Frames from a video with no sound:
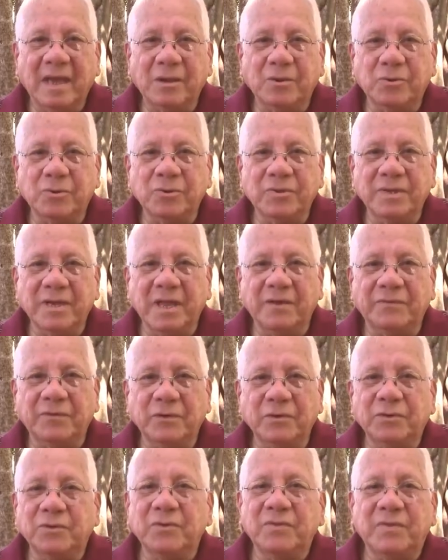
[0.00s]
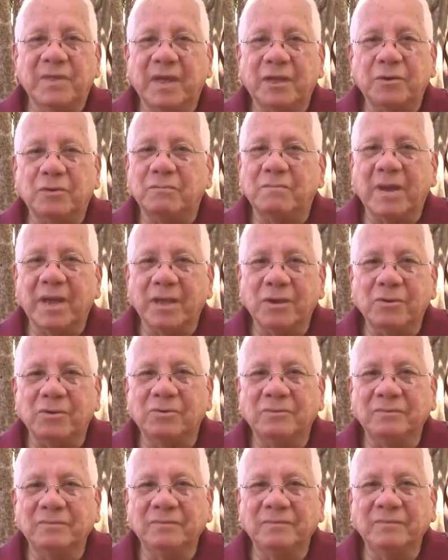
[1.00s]
I could never do that on my
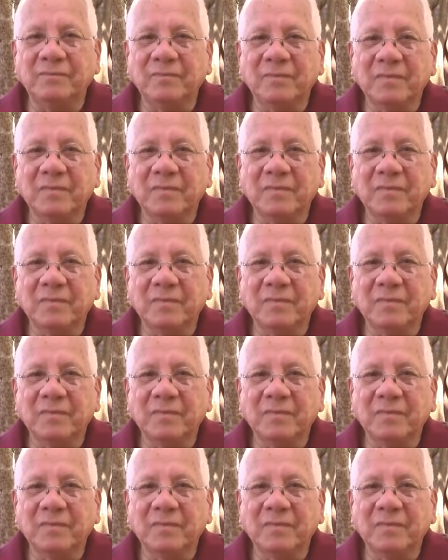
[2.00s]
own,